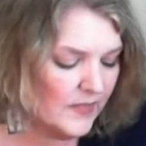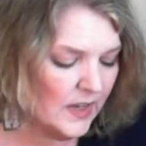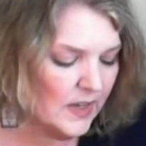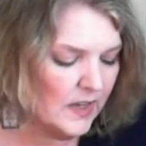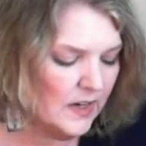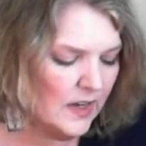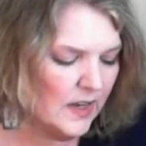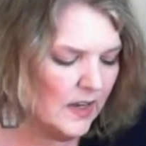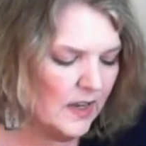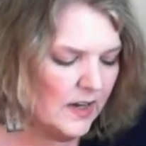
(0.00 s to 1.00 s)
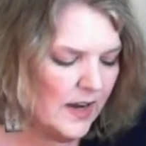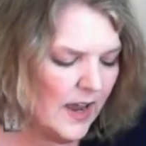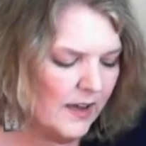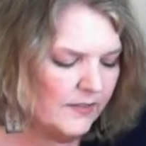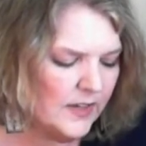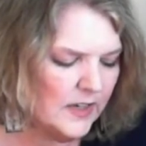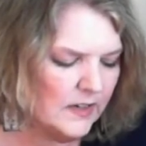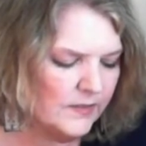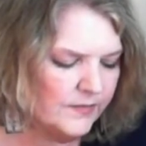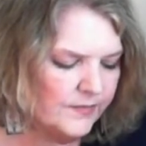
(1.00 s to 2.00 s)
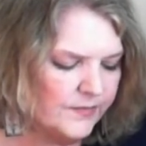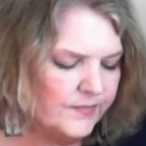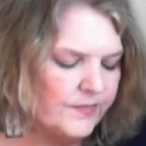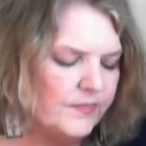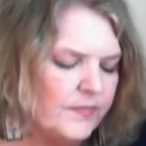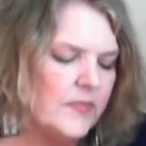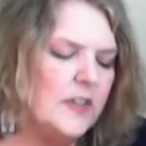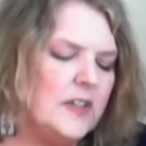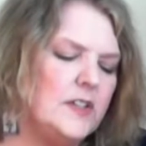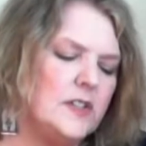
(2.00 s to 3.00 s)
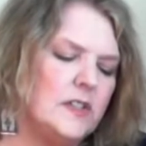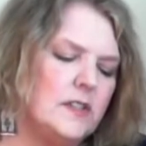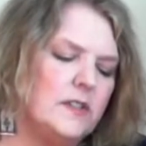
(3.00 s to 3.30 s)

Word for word: and having these